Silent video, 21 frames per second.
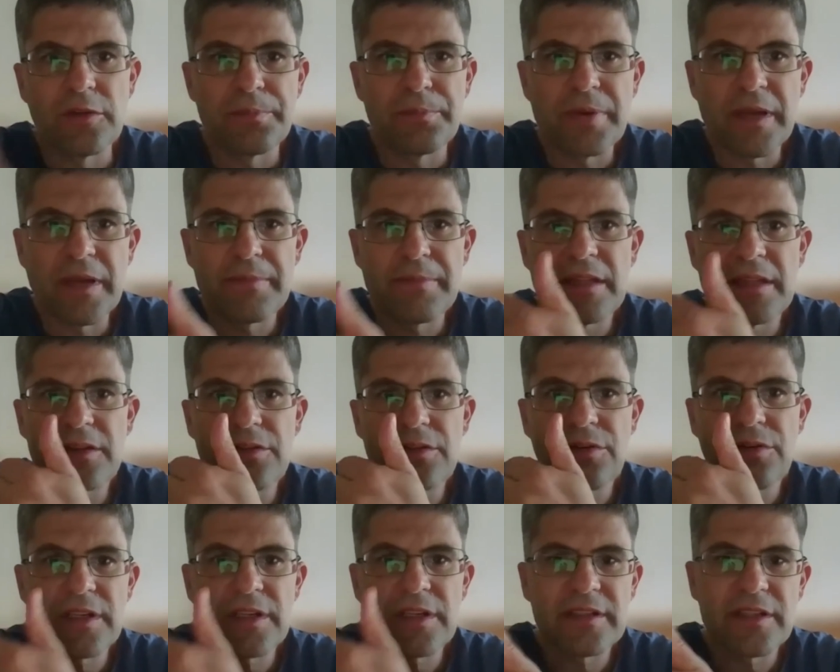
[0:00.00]
payment
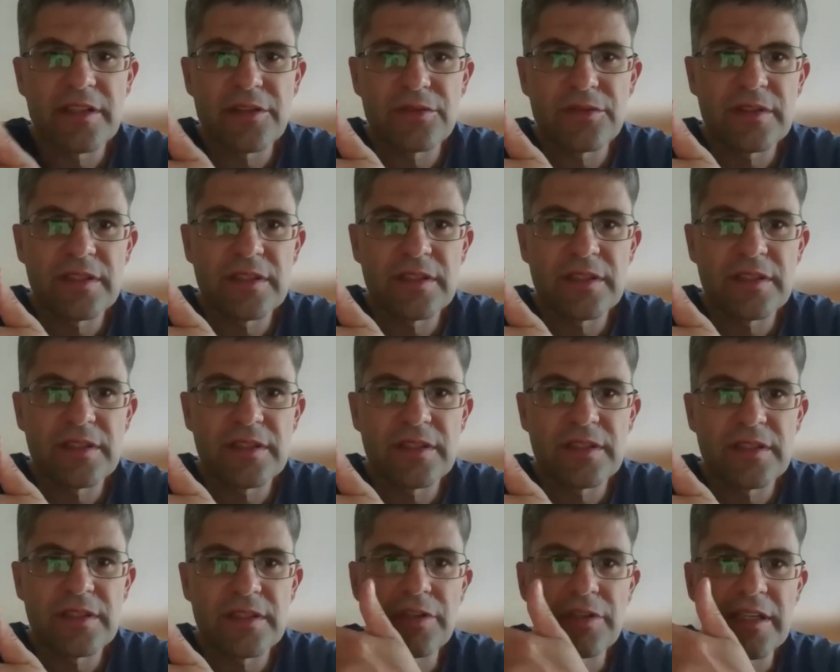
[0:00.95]
token, the utility
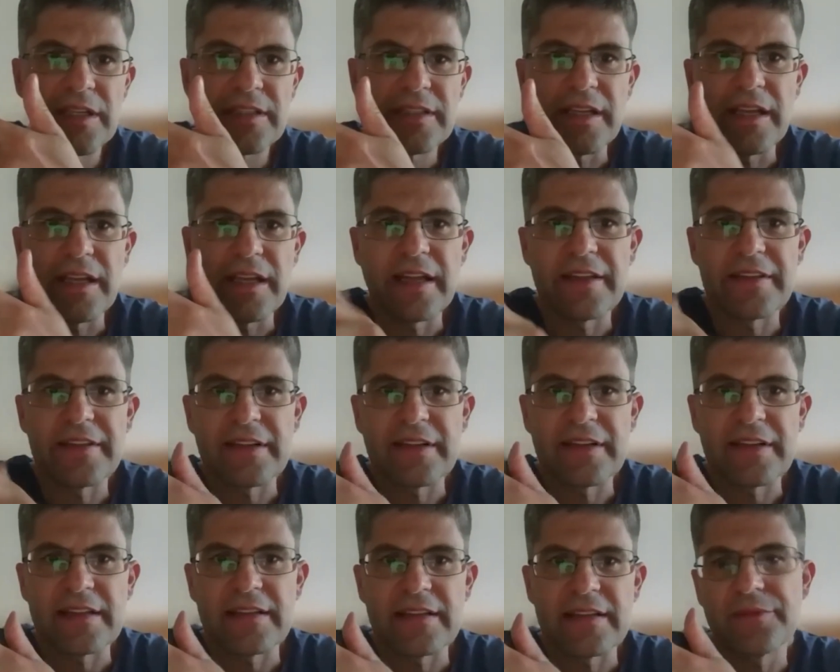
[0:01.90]
token, and
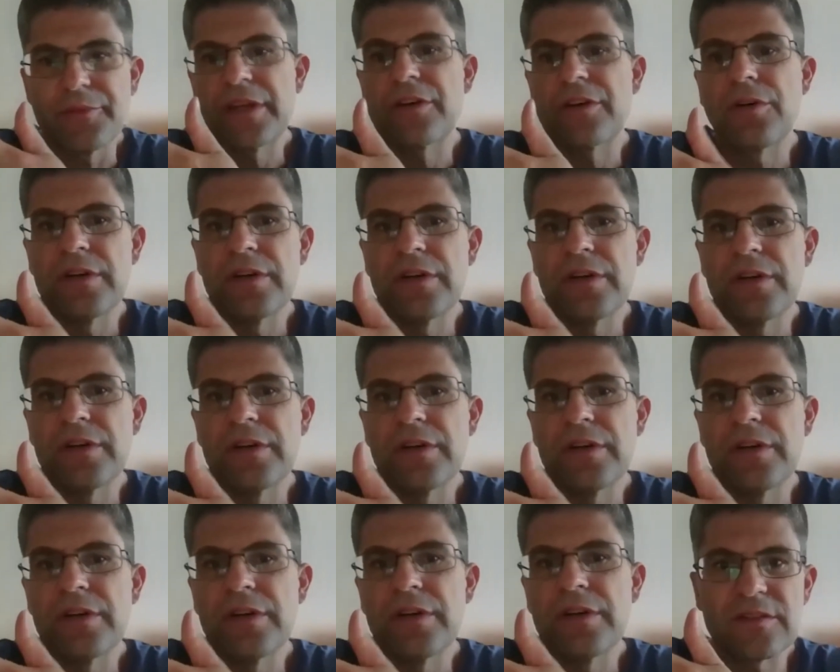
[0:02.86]
we call it the
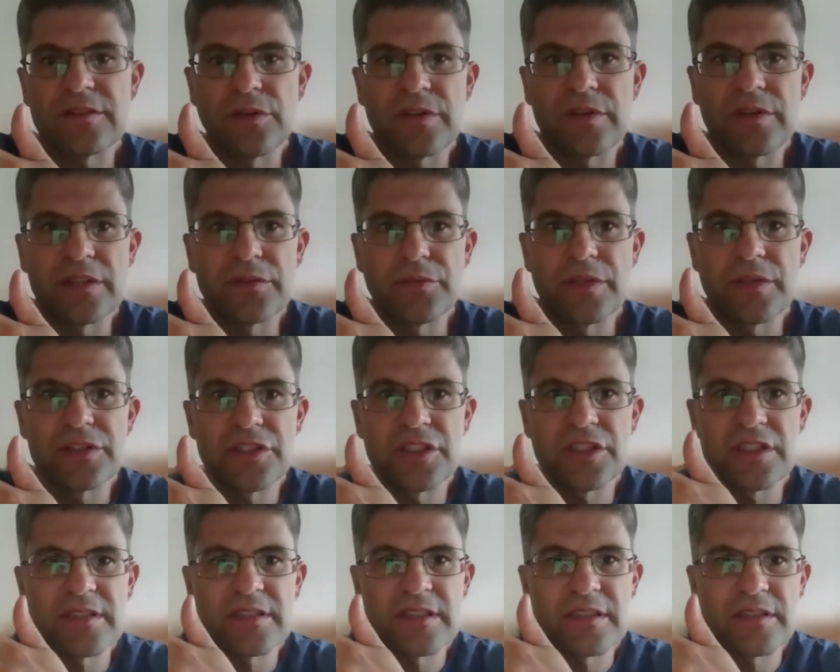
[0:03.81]
asset token, which
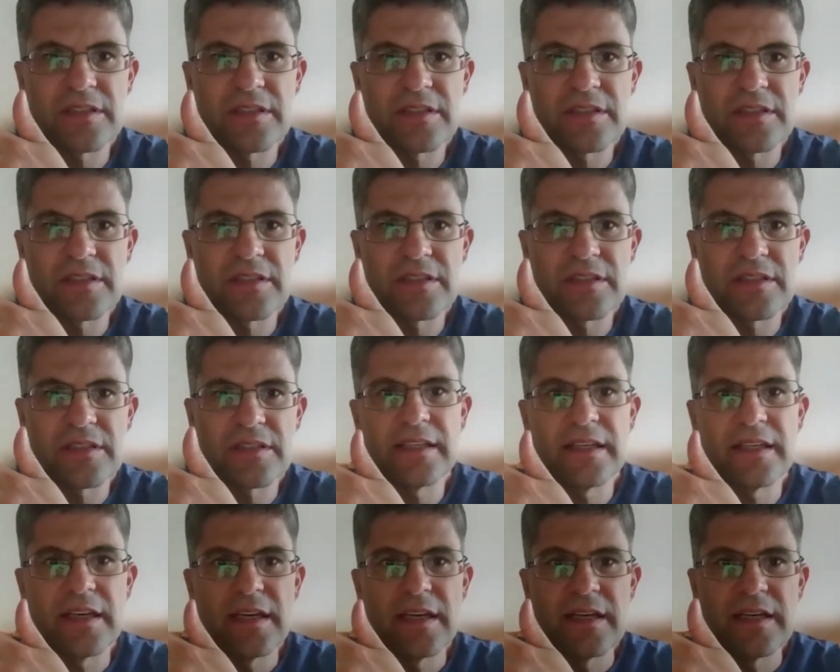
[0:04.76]
is in
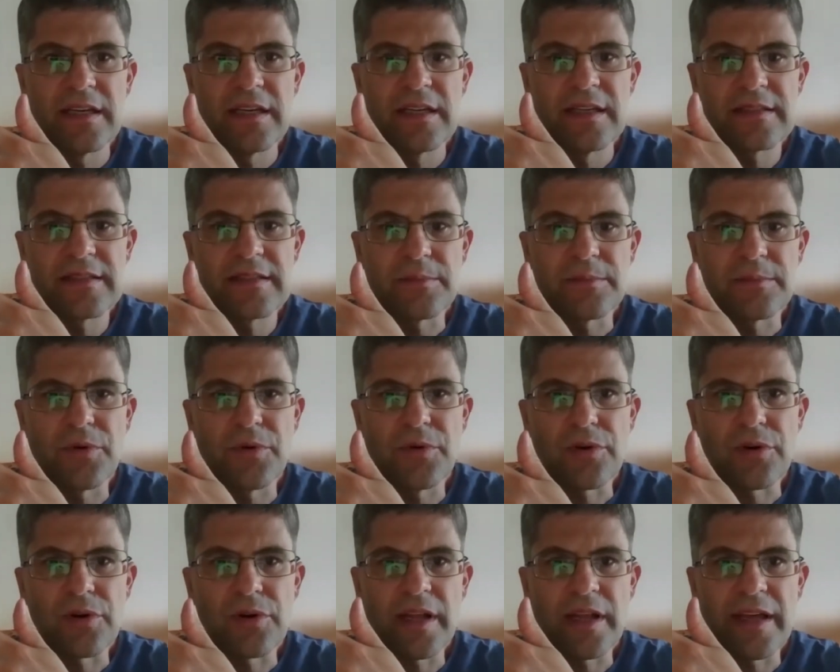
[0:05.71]
reality is
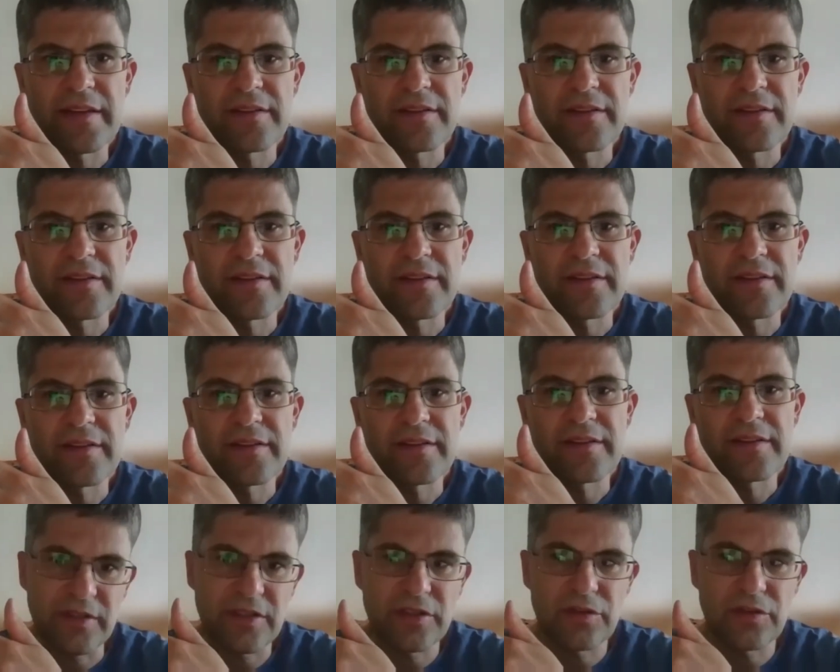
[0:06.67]
more or less the
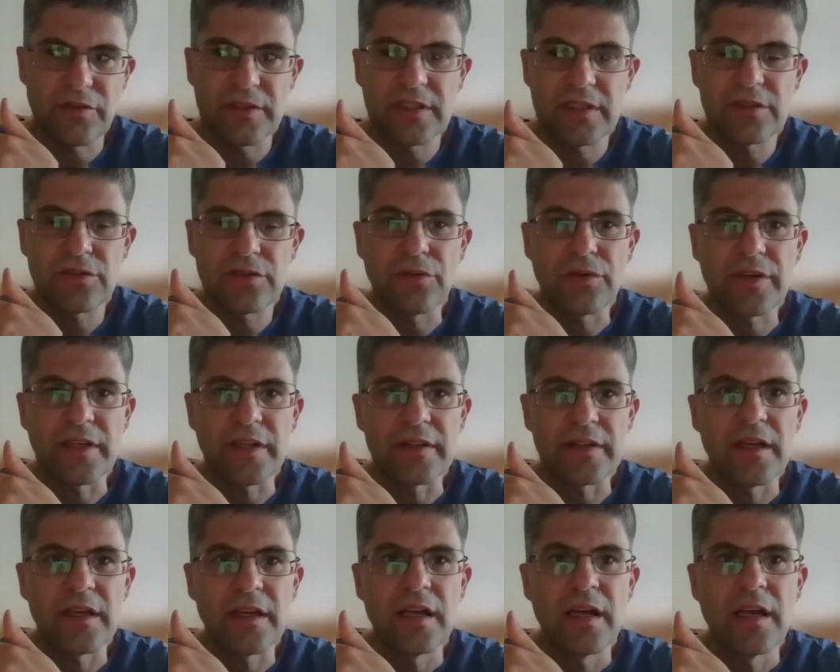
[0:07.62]
security
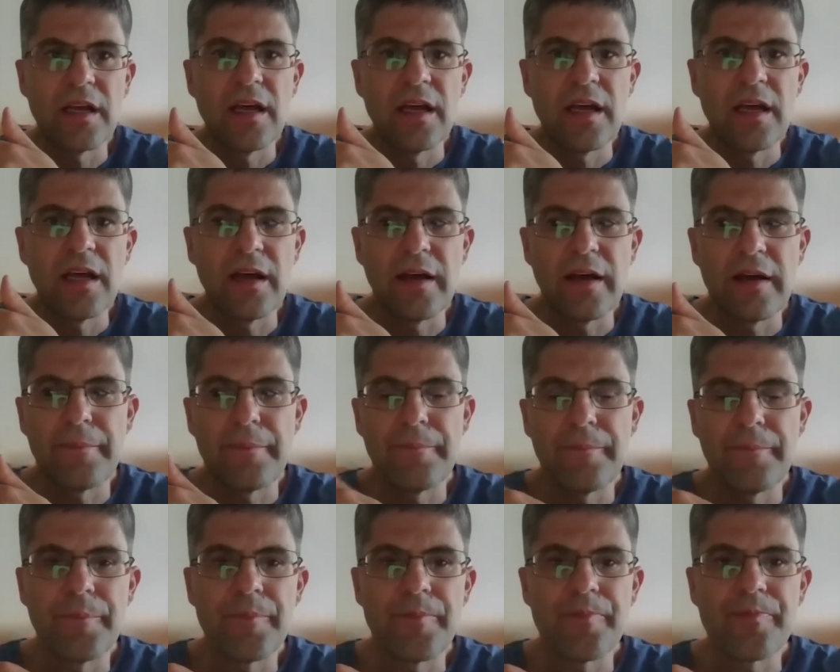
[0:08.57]
token.
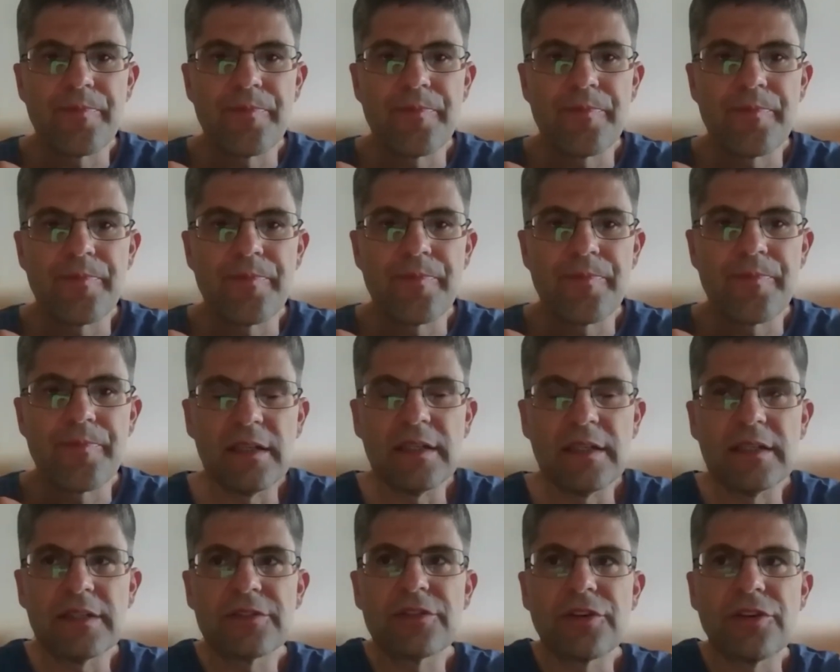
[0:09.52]

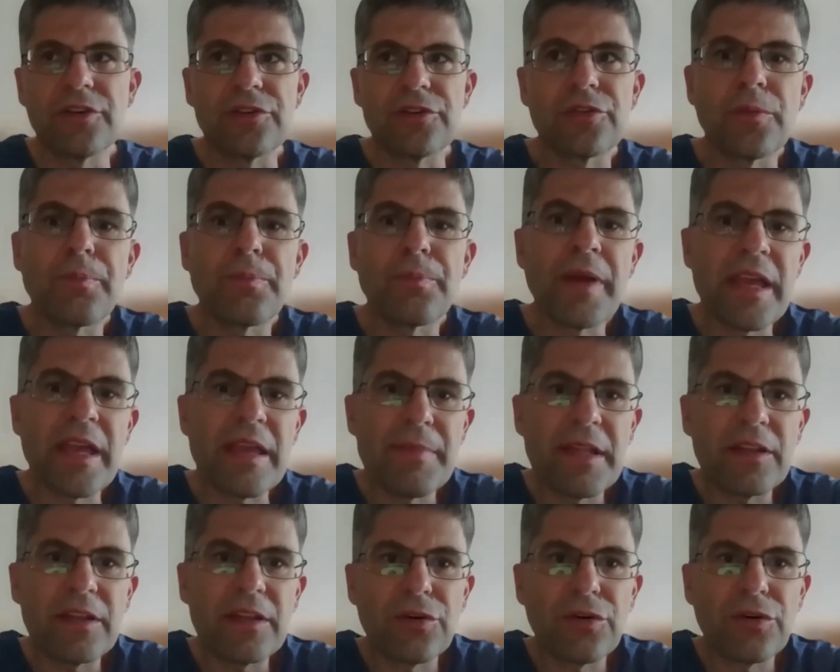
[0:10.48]
The
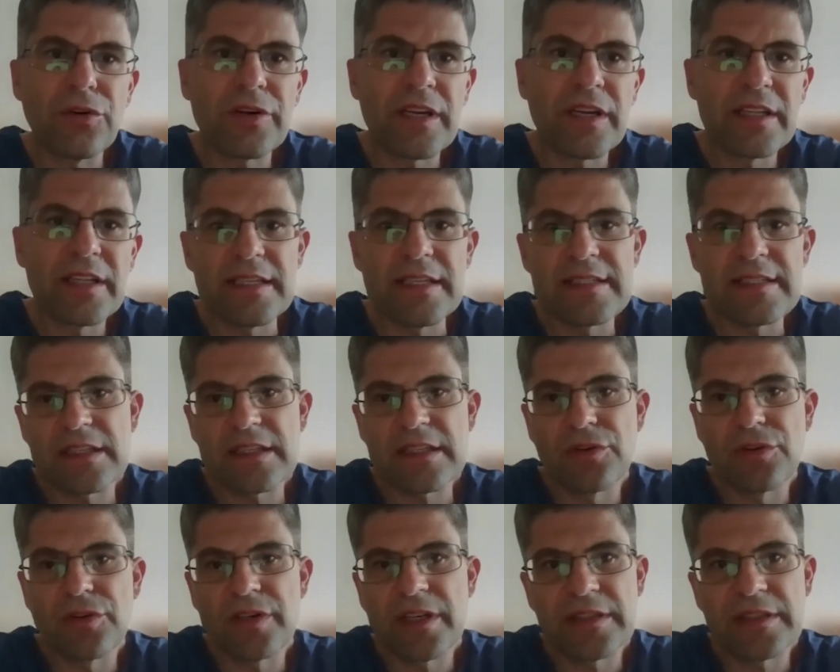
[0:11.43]
payment token is a
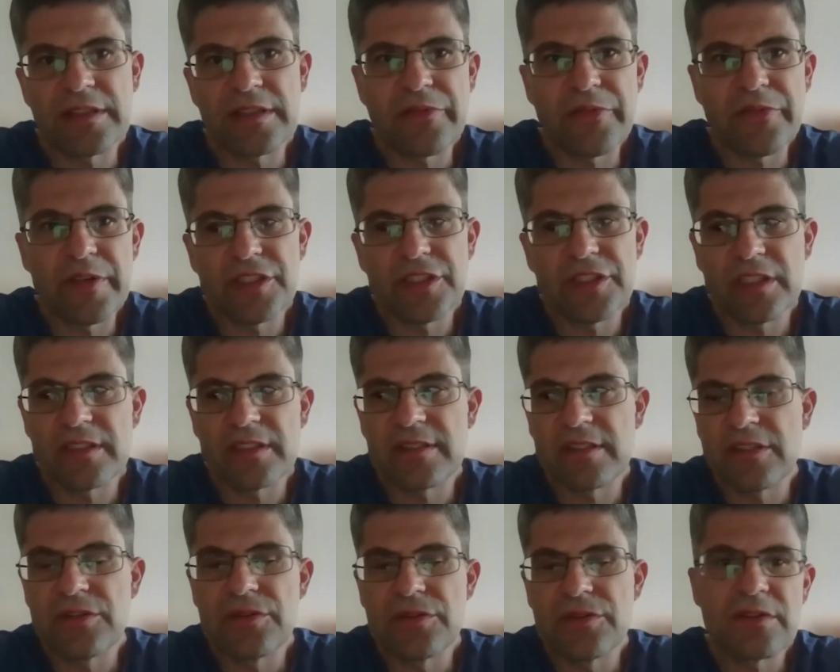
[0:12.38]
token which
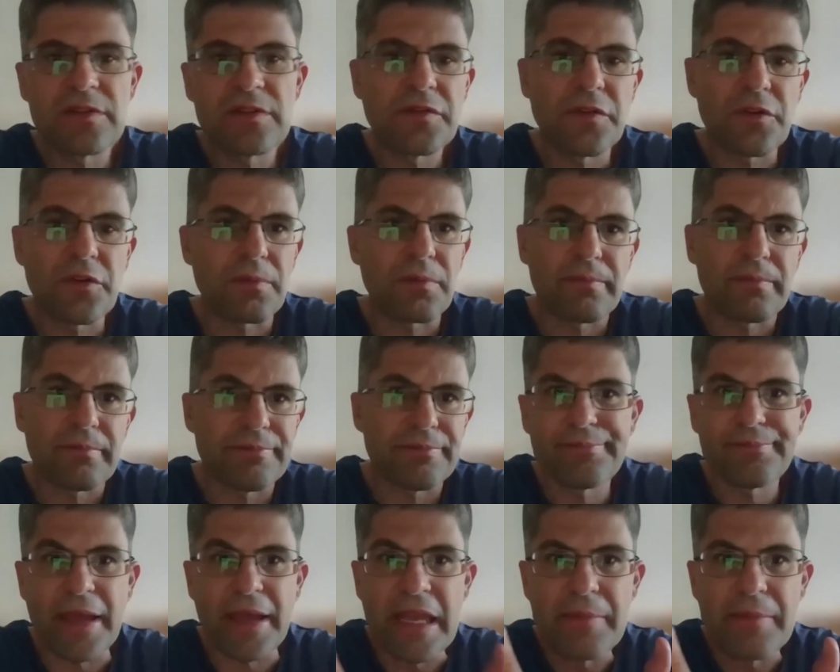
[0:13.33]
is used for
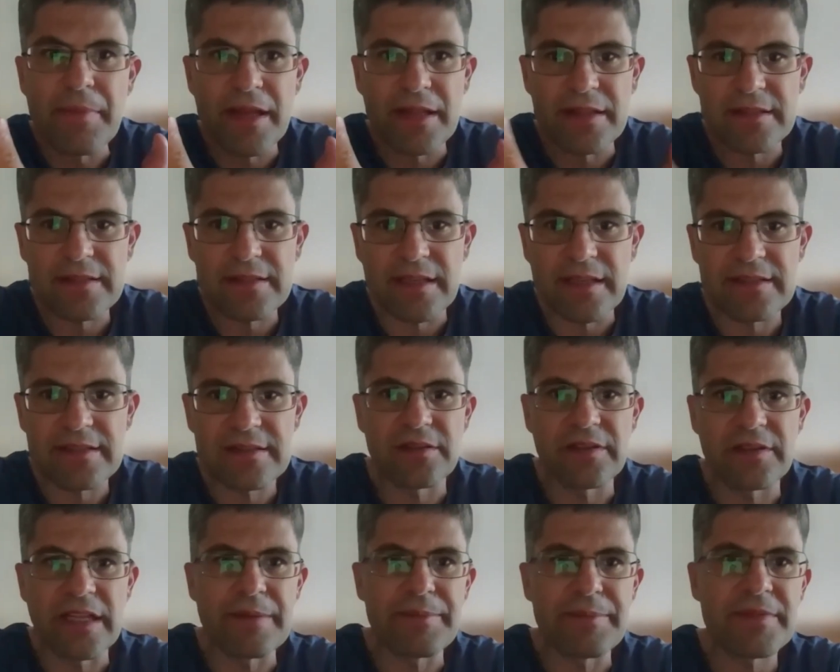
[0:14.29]
payments, as the
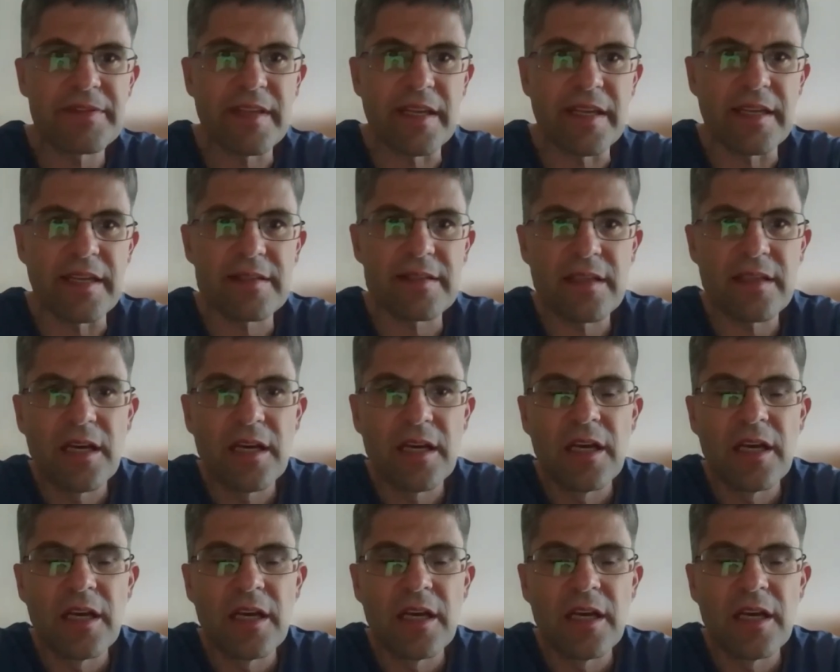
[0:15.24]
name says.